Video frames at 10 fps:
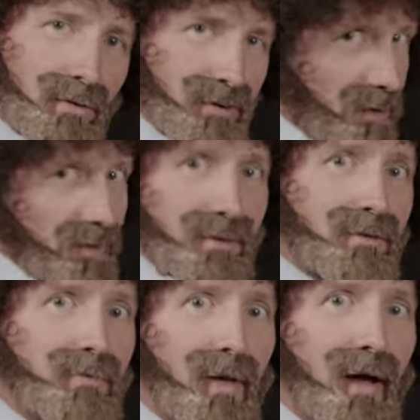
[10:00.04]
this thing could
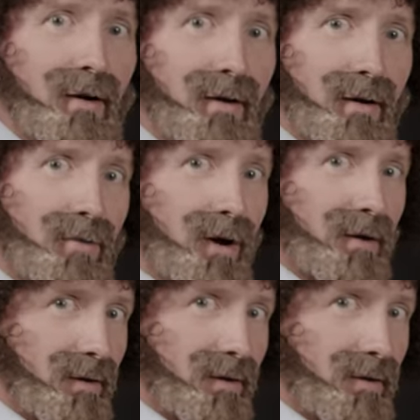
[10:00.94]
splatter anywhere
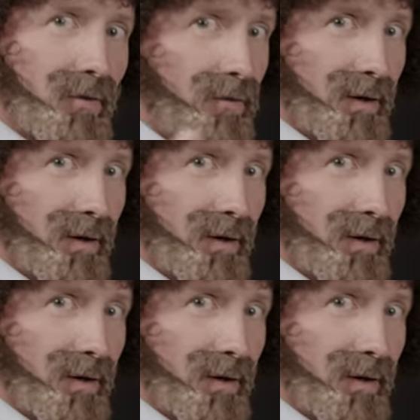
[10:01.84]
and get on